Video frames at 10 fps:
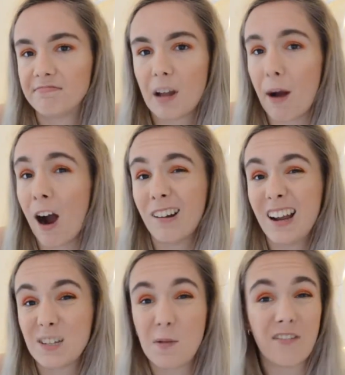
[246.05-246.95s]

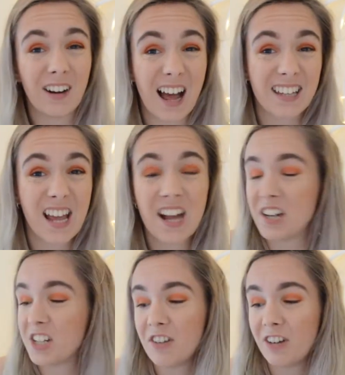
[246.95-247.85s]
Apparently it's a bit of a
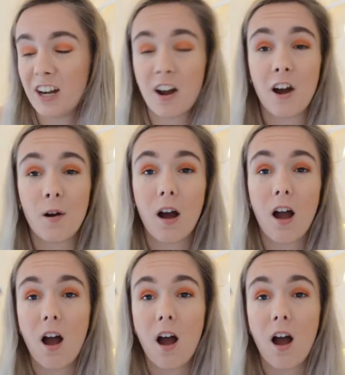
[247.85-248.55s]
classic, I don't really know.